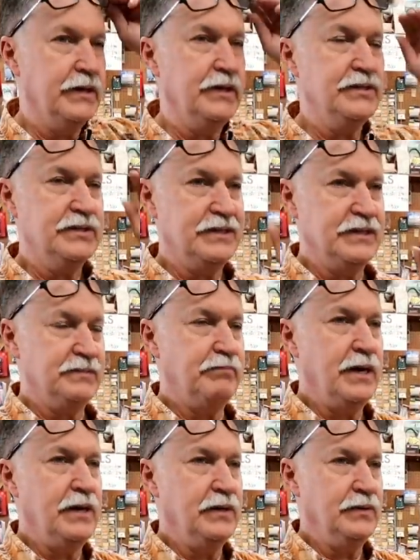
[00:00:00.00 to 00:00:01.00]
uses its
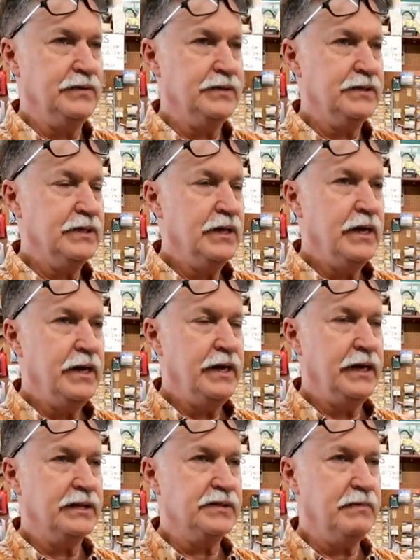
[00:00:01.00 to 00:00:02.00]
bones
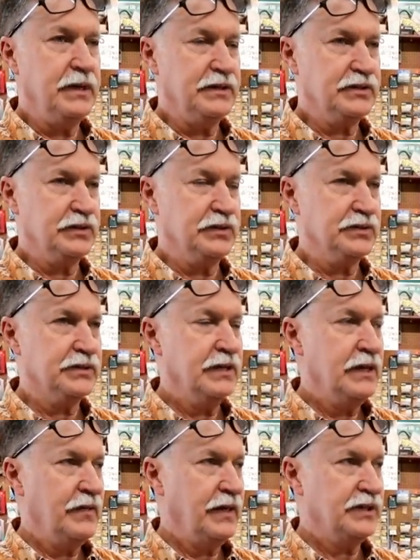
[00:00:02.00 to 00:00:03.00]
and its muscles
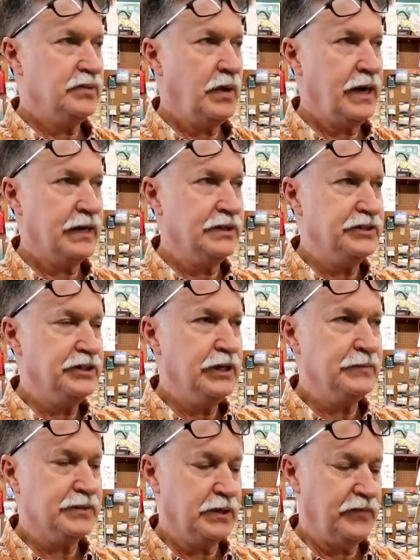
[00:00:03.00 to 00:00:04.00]
that's why it can
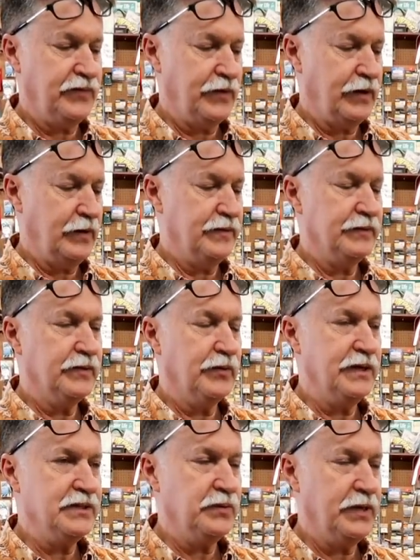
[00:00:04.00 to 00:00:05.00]
jump so far, but the
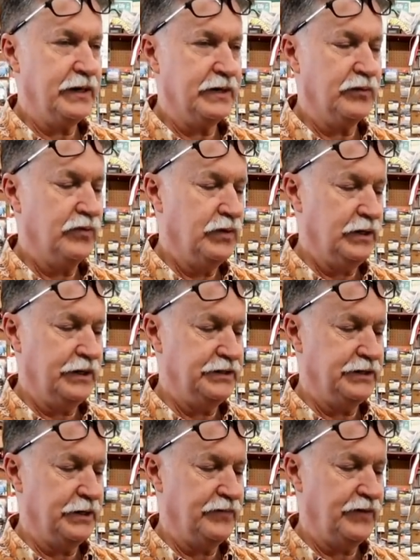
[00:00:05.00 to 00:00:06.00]
reason why it can really
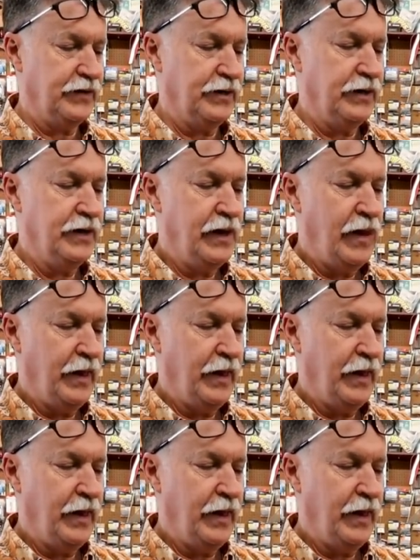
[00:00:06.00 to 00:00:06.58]
jump far